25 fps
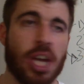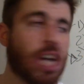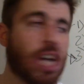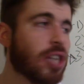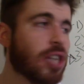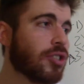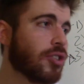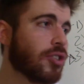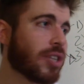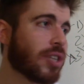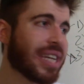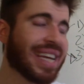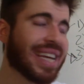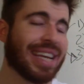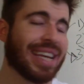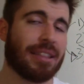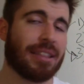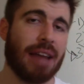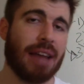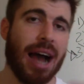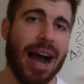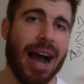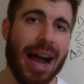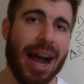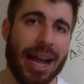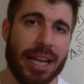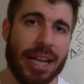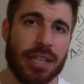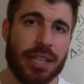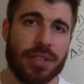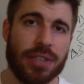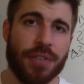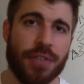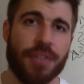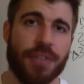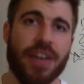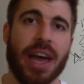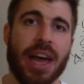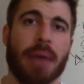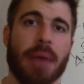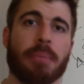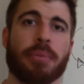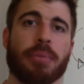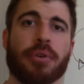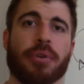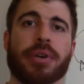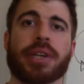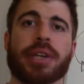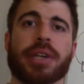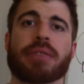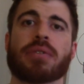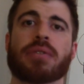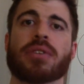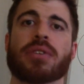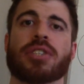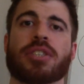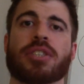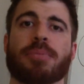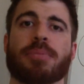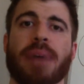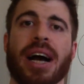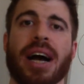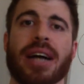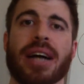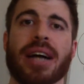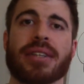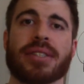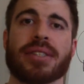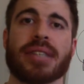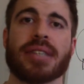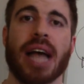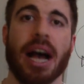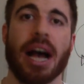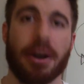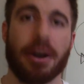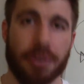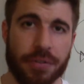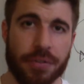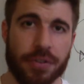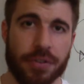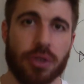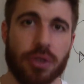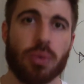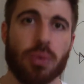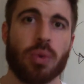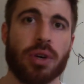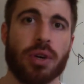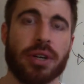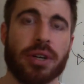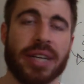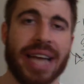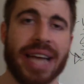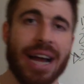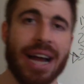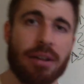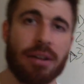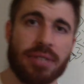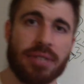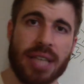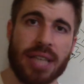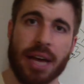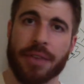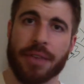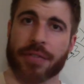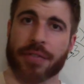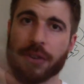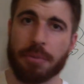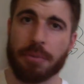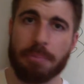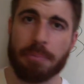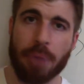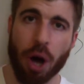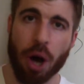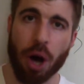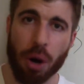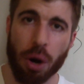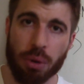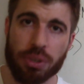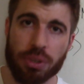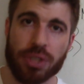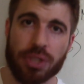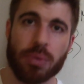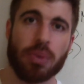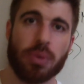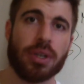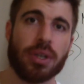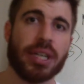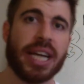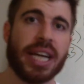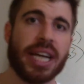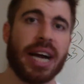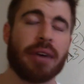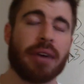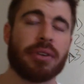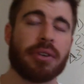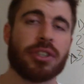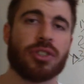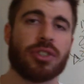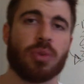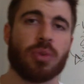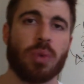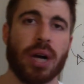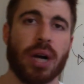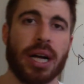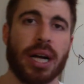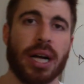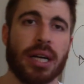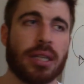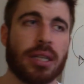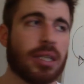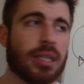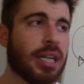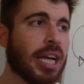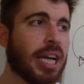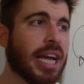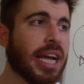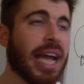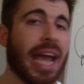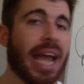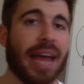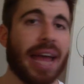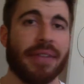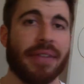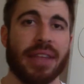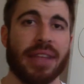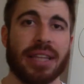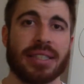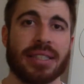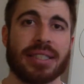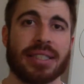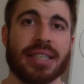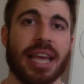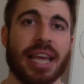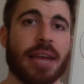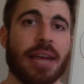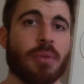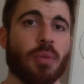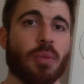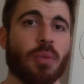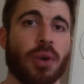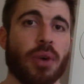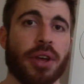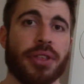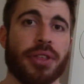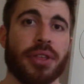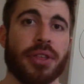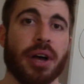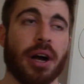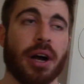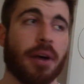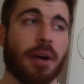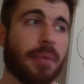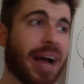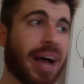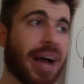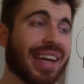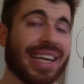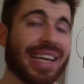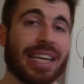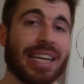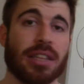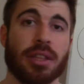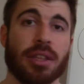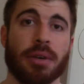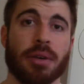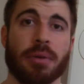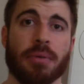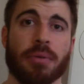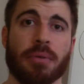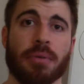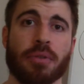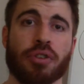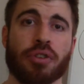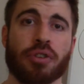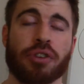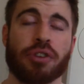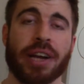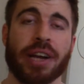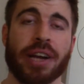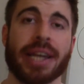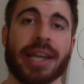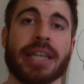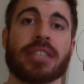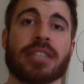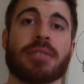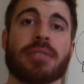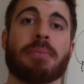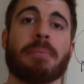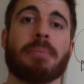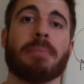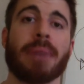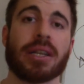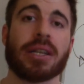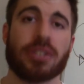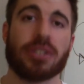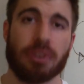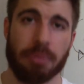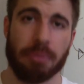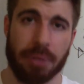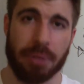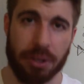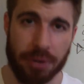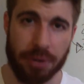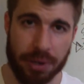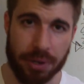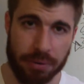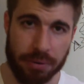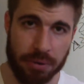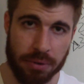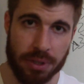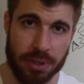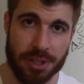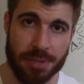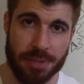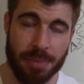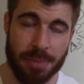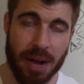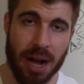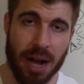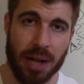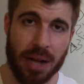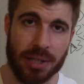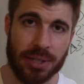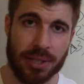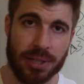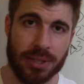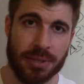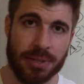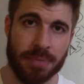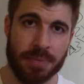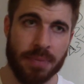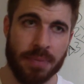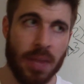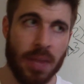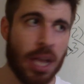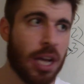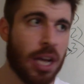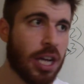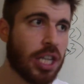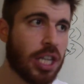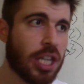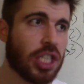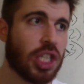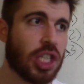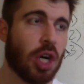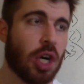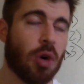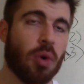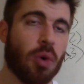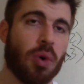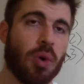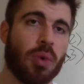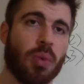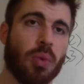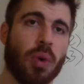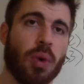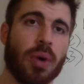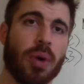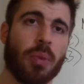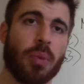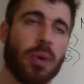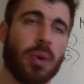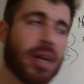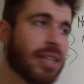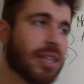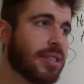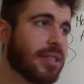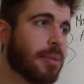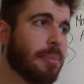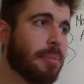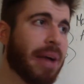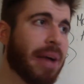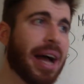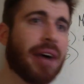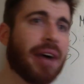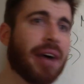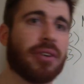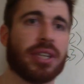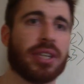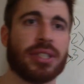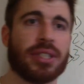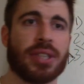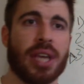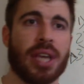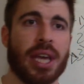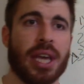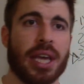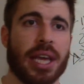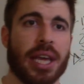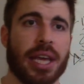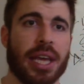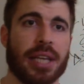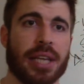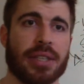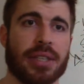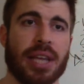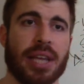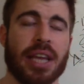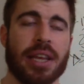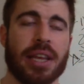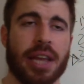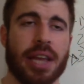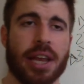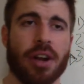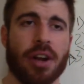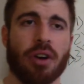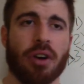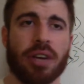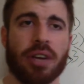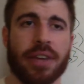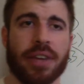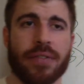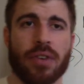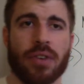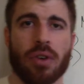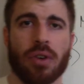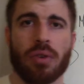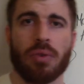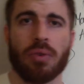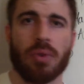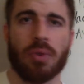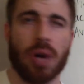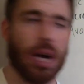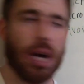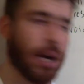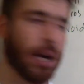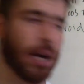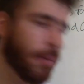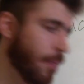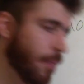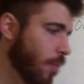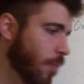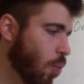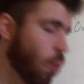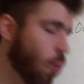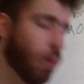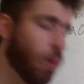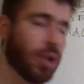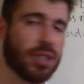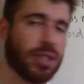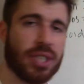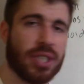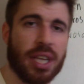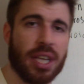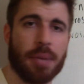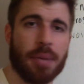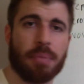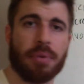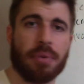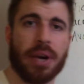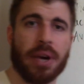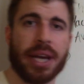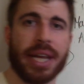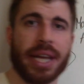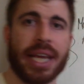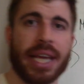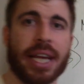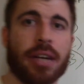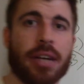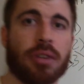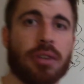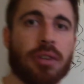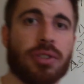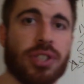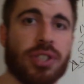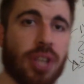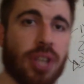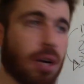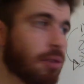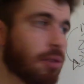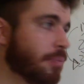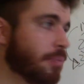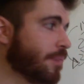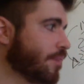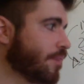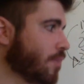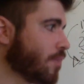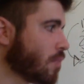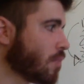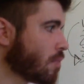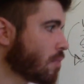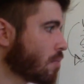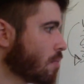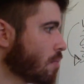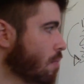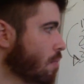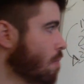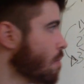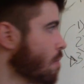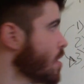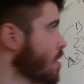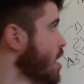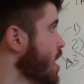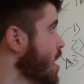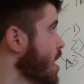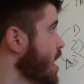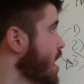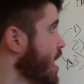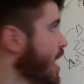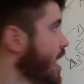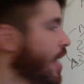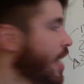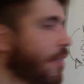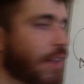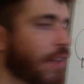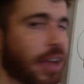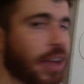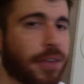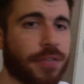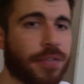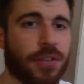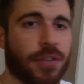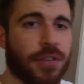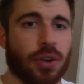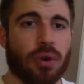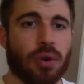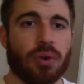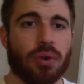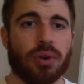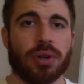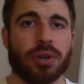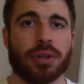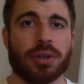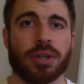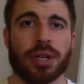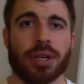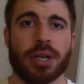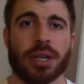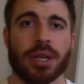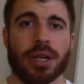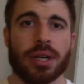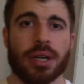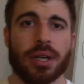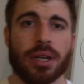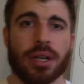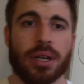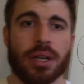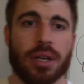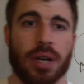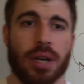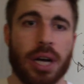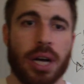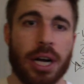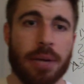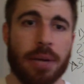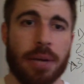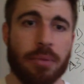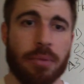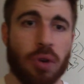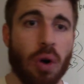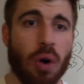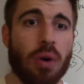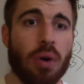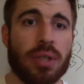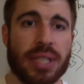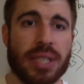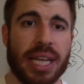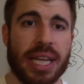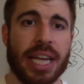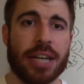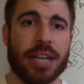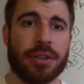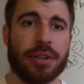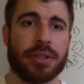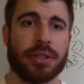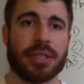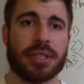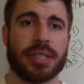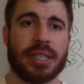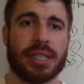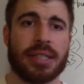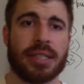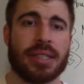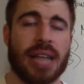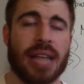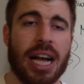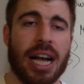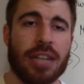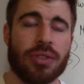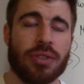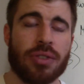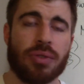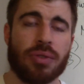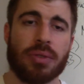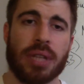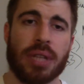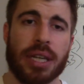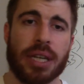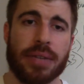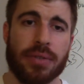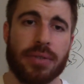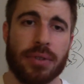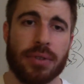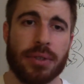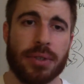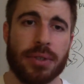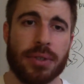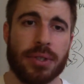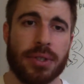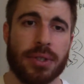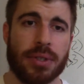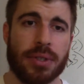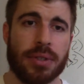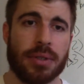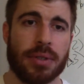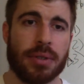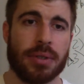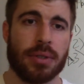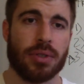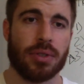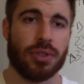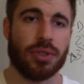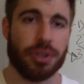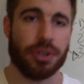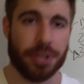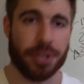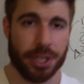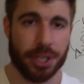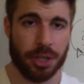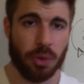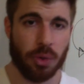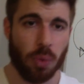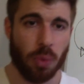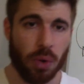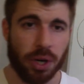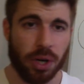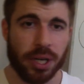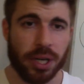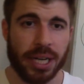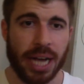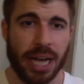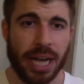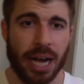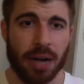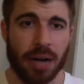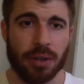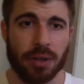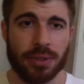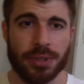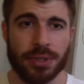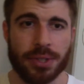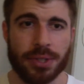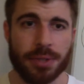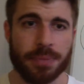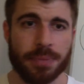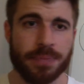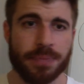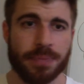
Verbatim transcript: so you can get the highest fat burning response out of your workouts, out of your post workout as well, and then same with um, how to get the greatest muscle building response. So what, what it's about is, is and, and I'll give you um, one tip right here. So if, if you're Uh, goal is to increase testosterone levels during your workouts,